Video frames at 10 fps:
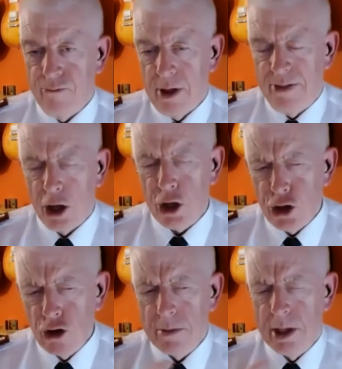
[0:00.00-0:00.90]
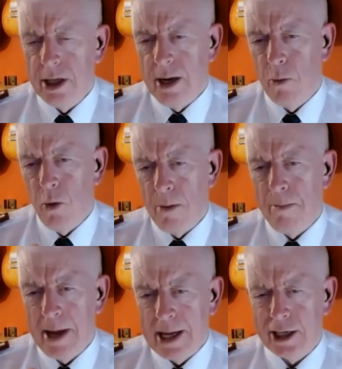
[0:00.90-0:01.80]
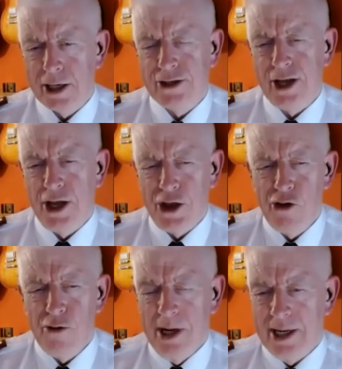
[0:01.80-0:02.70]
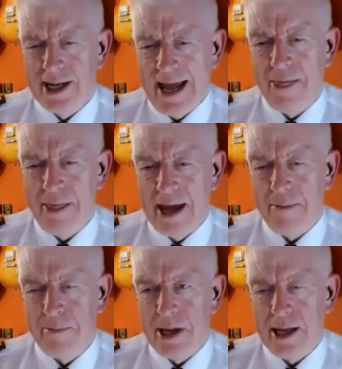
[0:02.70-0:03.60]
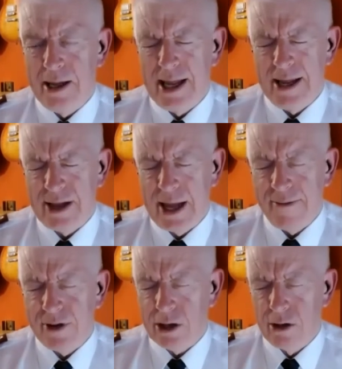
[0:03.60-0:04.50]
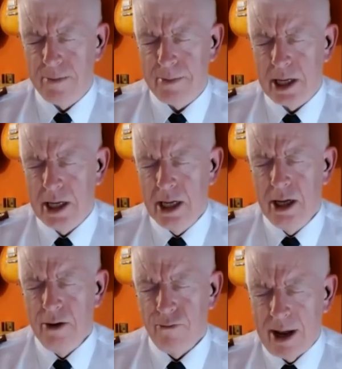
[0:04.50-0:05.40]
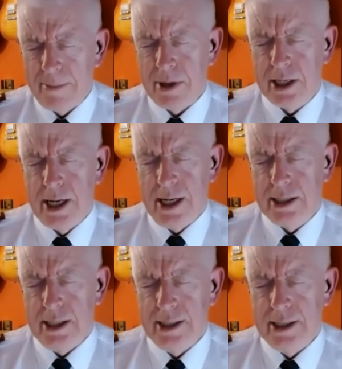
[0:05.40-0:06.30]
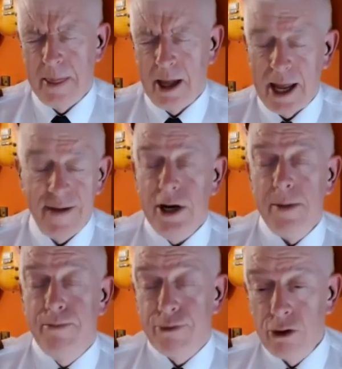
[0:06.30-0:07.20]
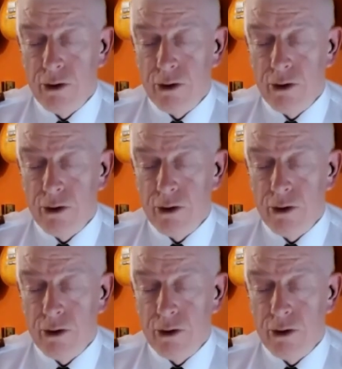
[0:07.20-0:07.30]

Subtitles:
the human, you know, what makes a human? Can that be, is that ever going to be replicated? Different people